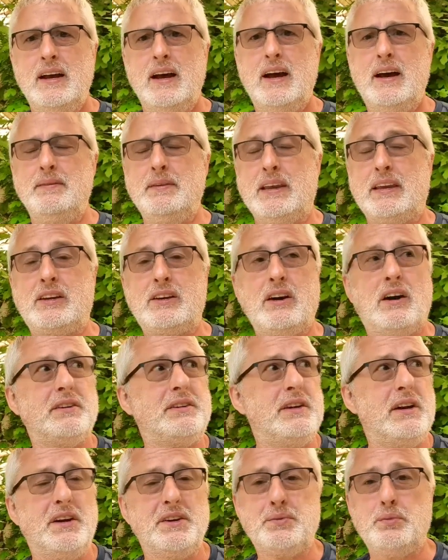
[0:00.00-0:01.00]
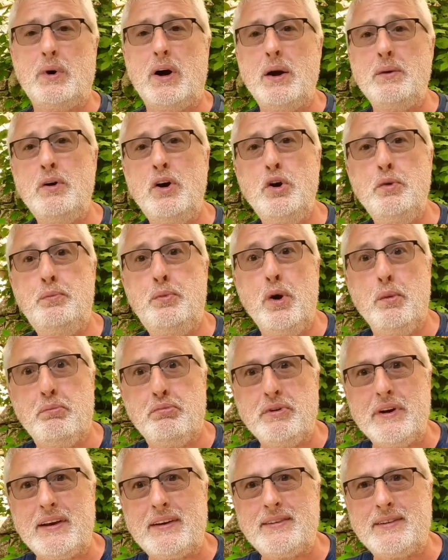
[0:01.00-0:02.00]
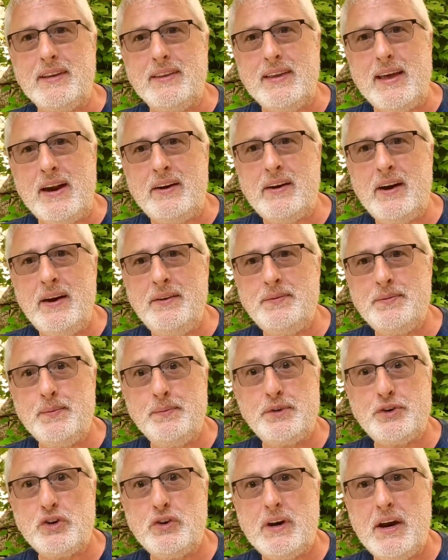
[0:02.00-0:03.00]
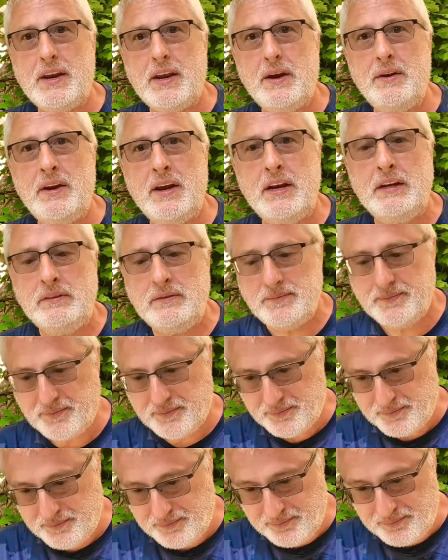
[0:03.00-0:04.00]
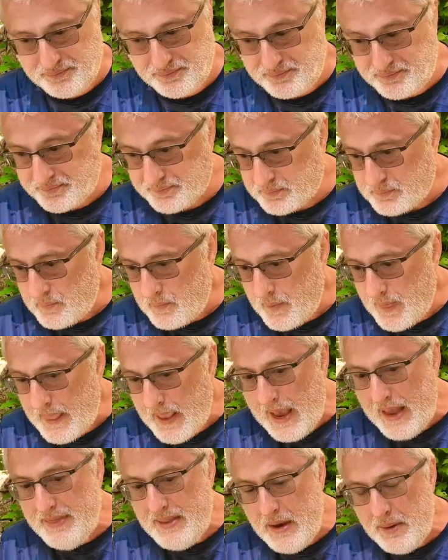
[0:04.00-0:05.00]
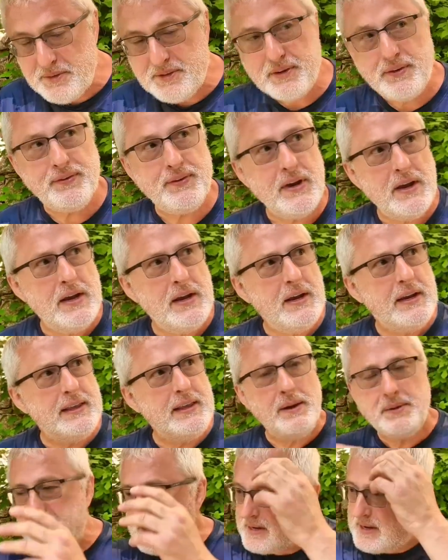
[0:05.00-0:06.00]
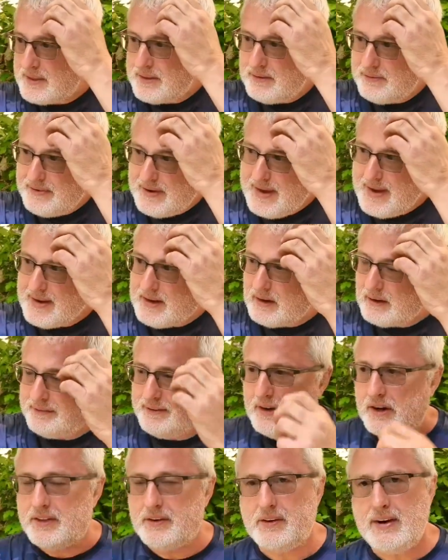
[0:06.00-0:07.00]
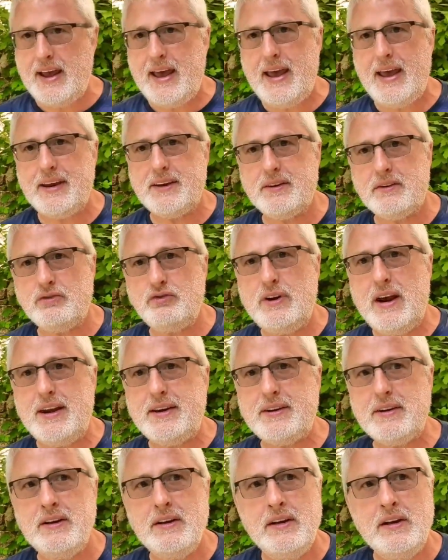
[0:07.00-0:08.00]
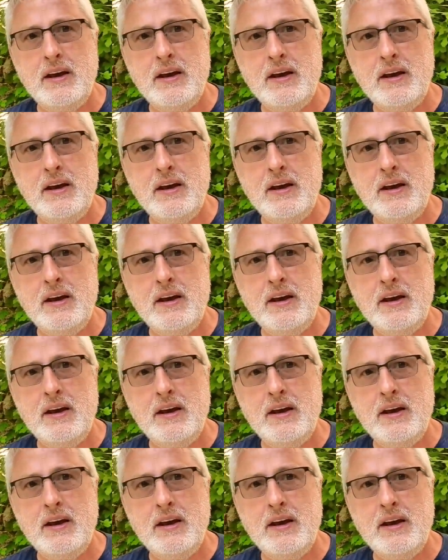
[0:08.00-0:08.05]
I mean, God knows why, who put bricks in there? I'm sure I don't know. And there was another vehicle further ahead, a red